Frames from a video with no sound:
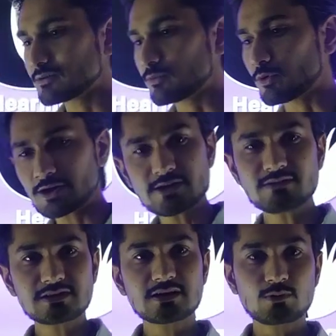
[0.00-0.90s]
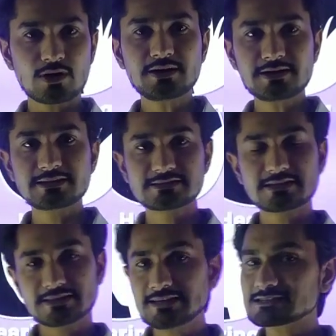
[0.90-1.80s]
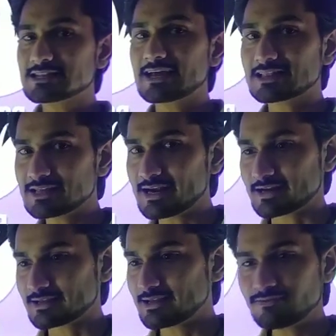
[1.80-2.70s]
whatever the quantities, the things like that,